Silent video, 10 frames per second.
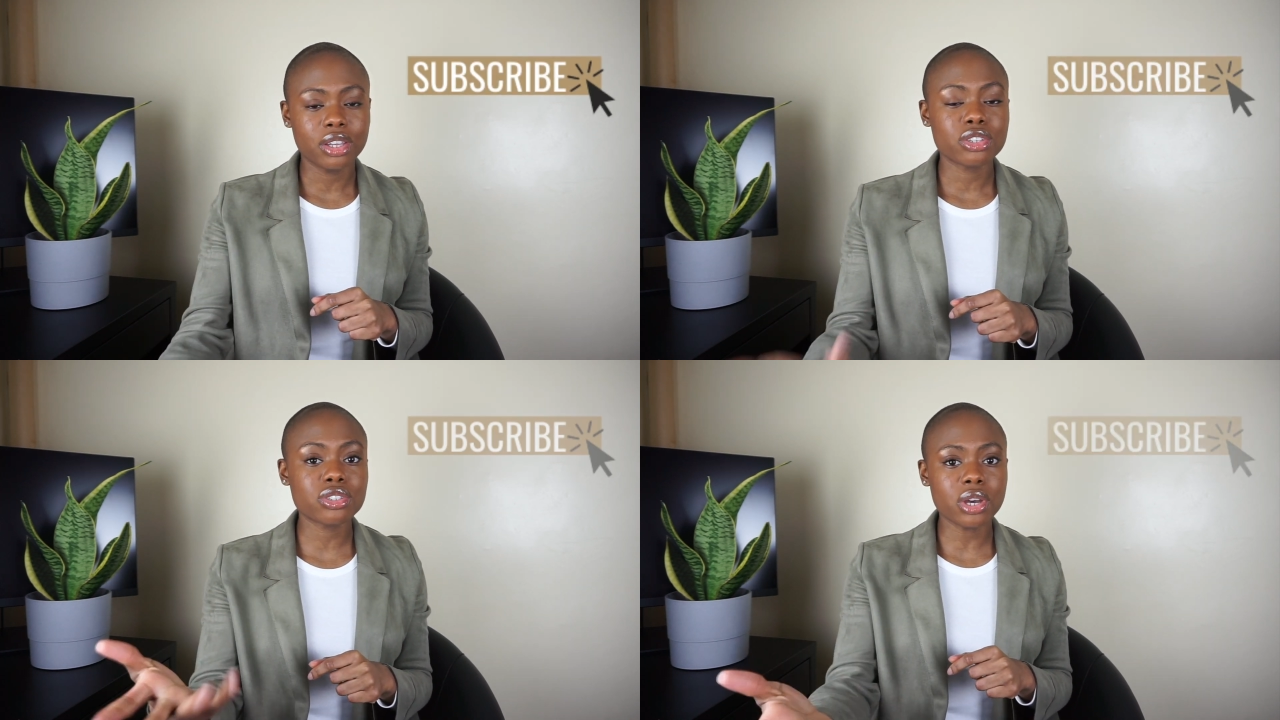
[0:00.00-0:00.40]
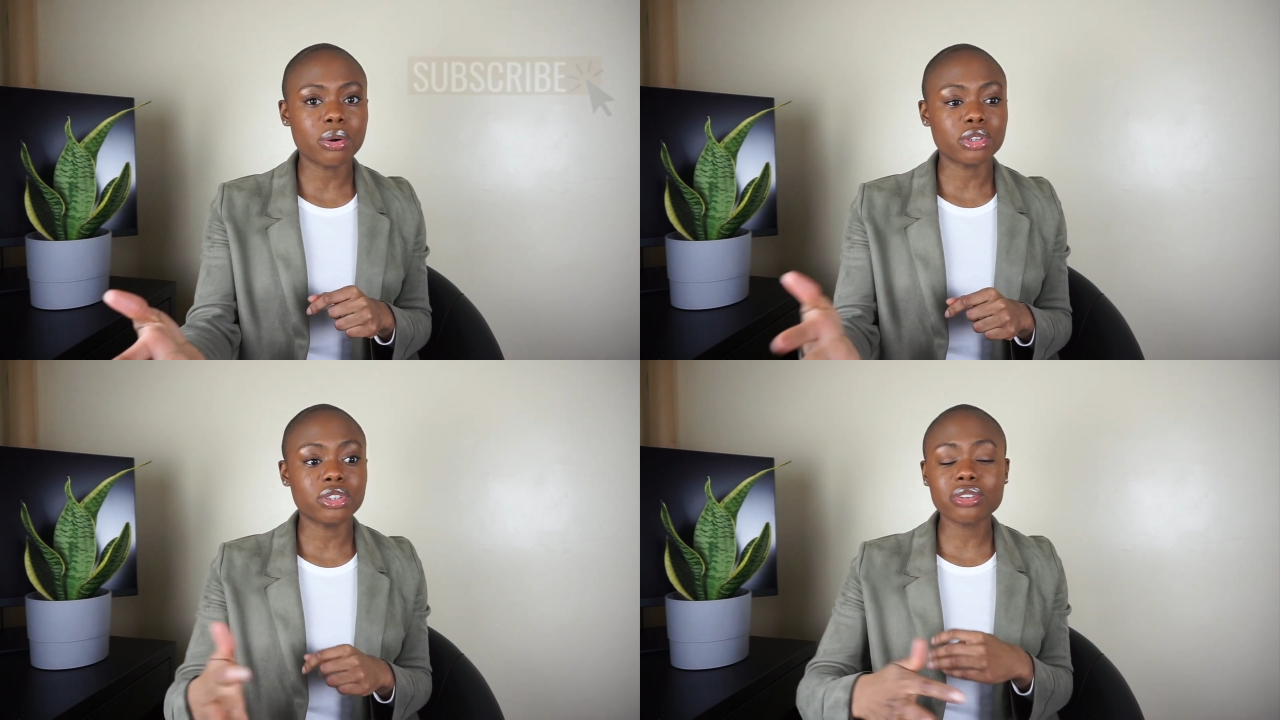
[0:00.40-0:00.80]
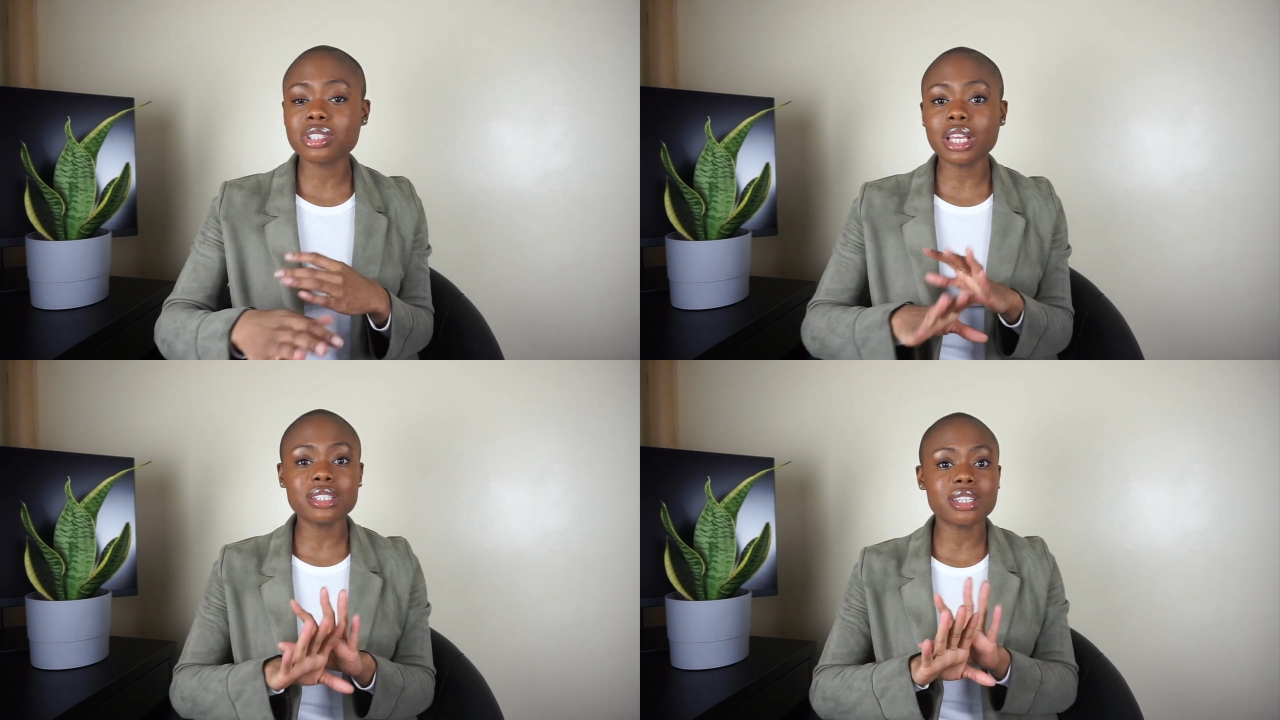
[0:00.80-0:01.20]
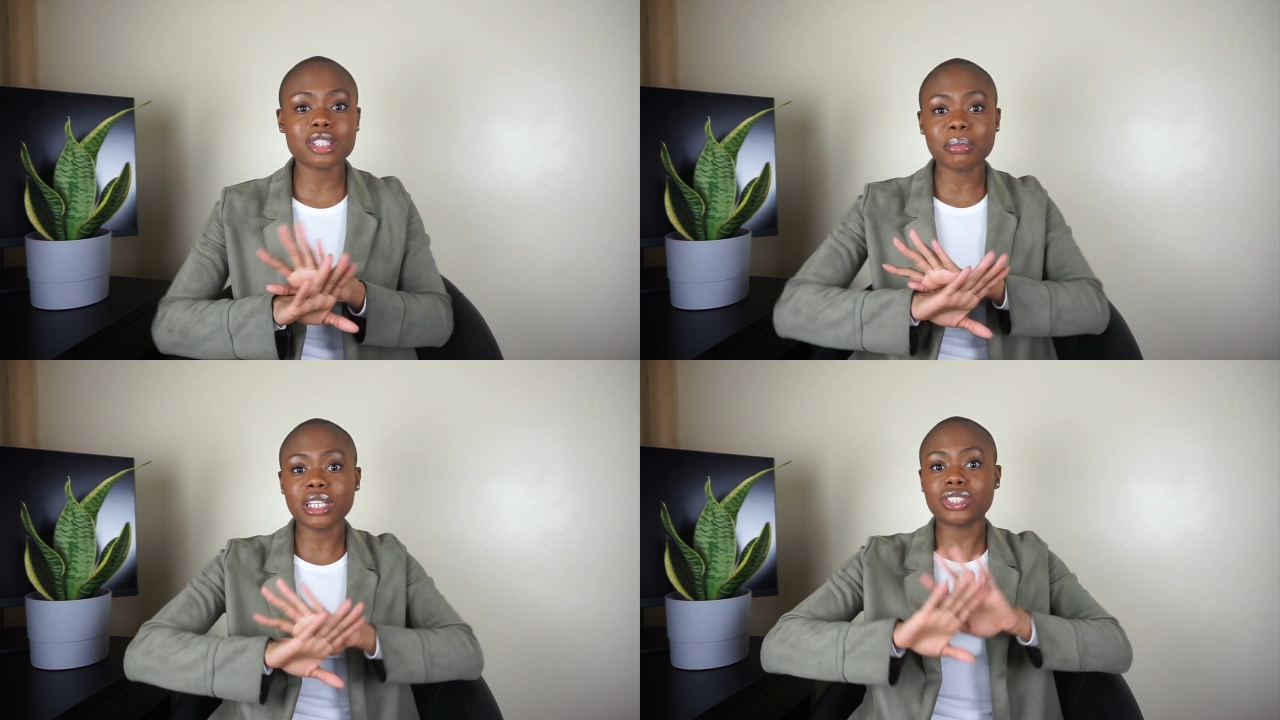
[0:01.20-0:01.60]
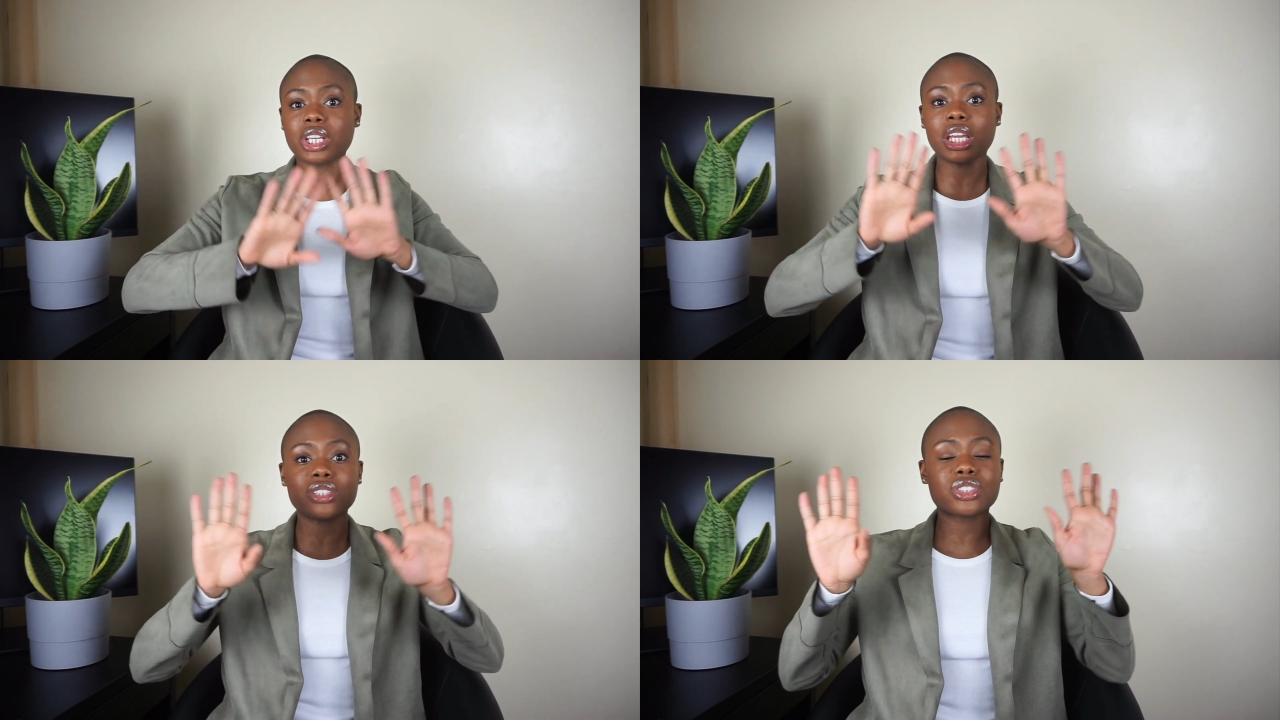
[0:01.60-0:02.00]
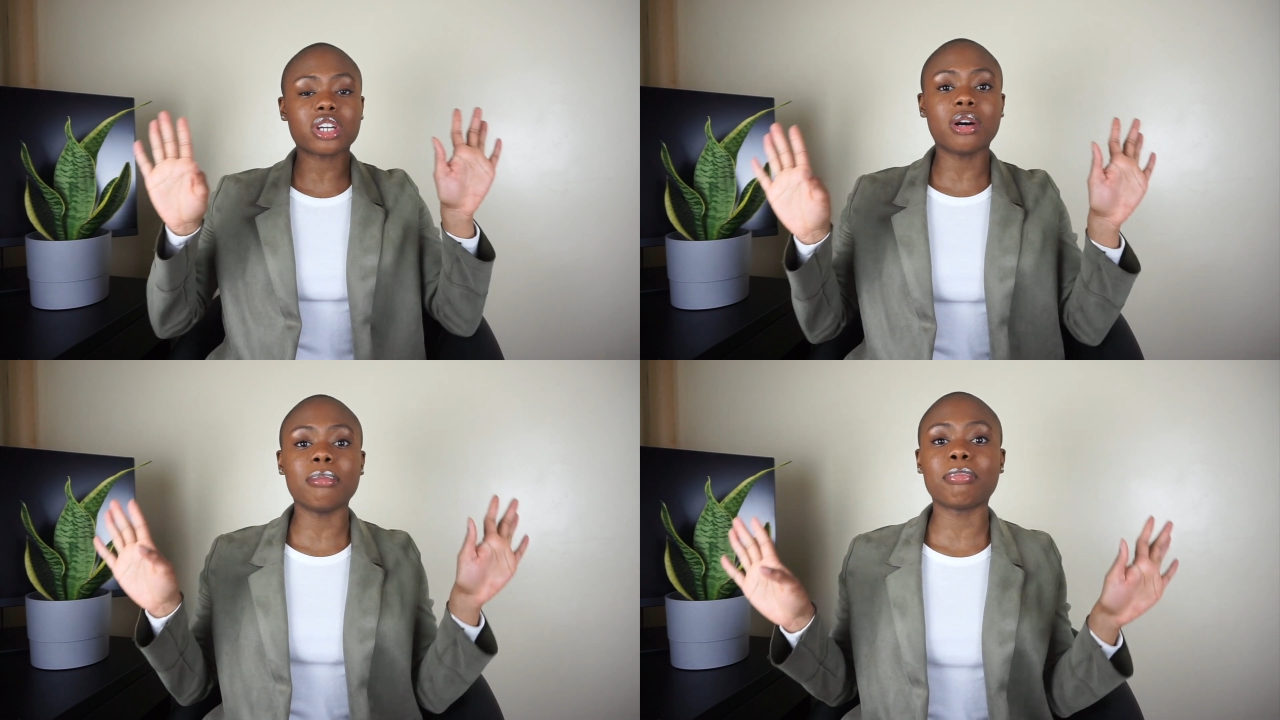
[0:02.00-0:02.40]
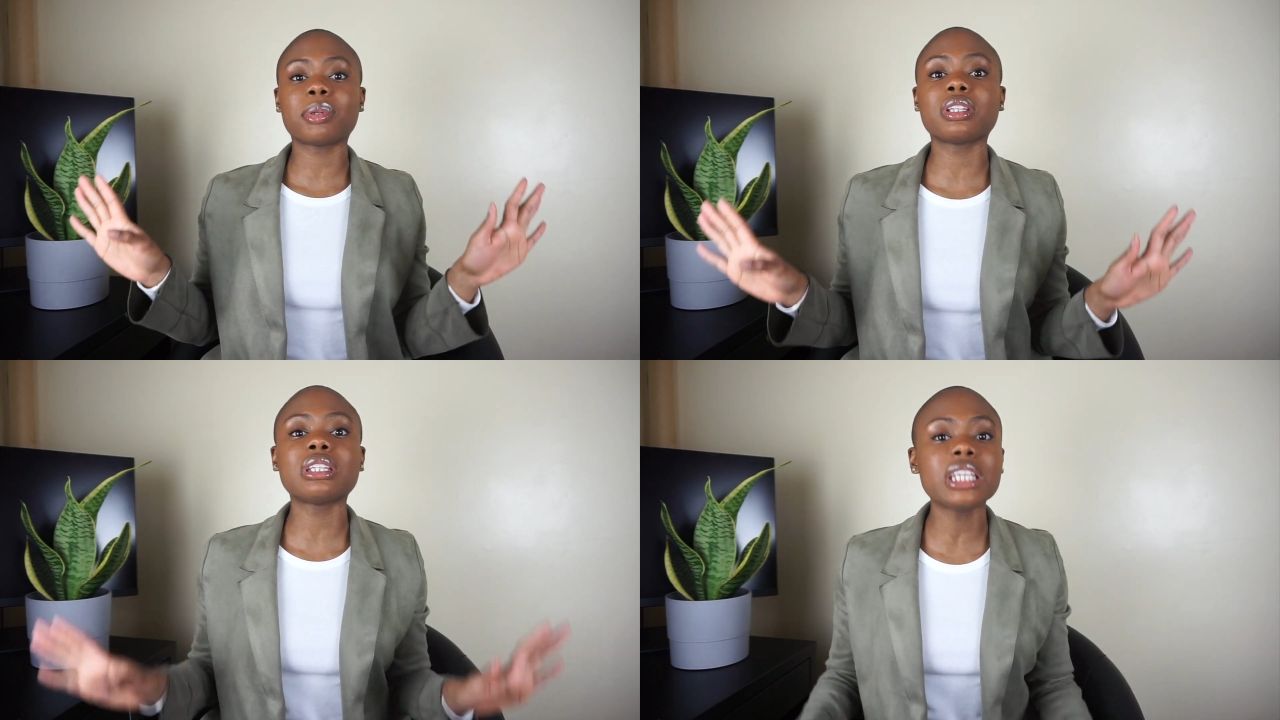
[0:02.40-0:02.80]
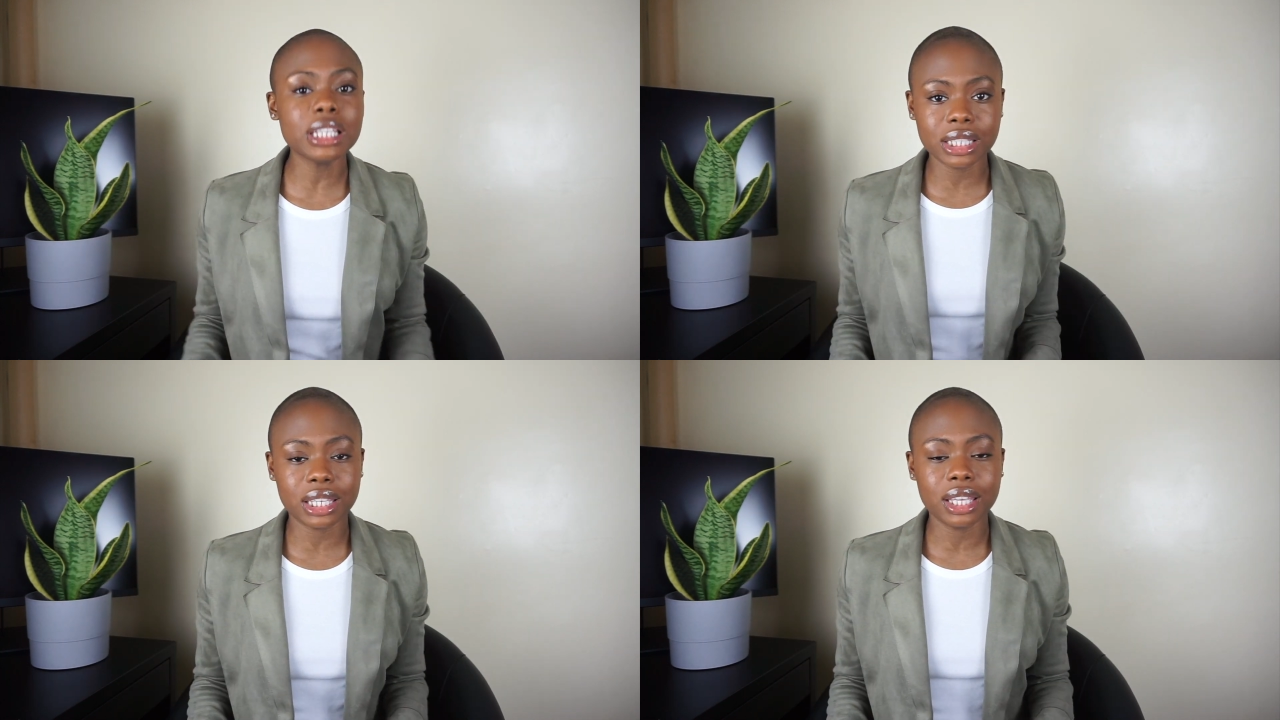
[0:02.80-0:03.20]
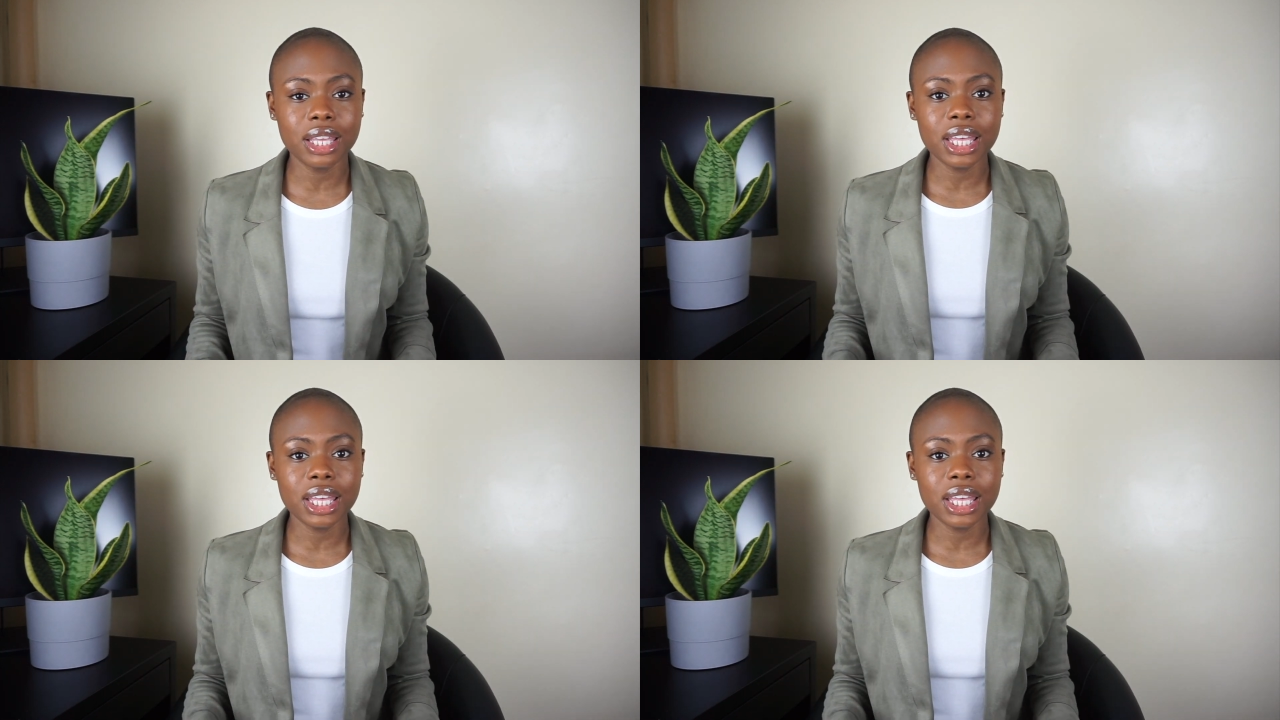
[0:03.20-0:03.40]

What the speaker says: So your sentence may change completely.